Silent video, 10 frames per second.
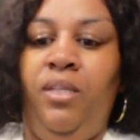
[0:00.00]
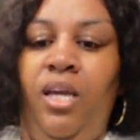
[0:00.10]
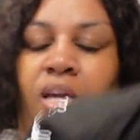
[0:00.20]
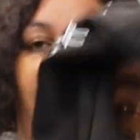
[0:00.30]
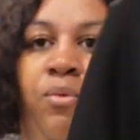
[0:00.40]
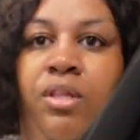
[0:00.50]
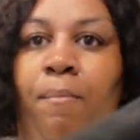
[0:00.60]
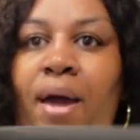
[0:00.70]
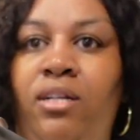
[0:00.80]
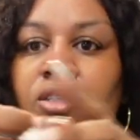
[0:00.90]
it came with the
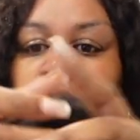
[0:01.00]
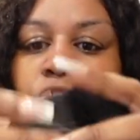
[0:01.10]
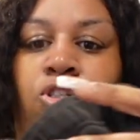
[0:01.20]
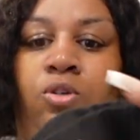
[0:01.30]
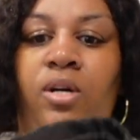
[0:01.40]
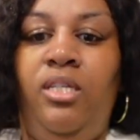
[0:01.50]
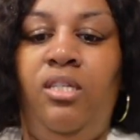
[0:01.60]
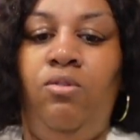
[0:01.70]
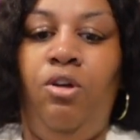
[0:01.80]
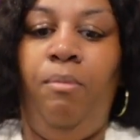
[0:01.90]
matching shorts.
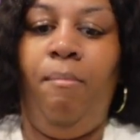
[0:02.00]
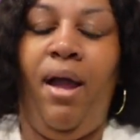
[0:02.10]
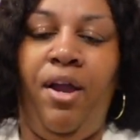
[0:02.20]
This is going to be my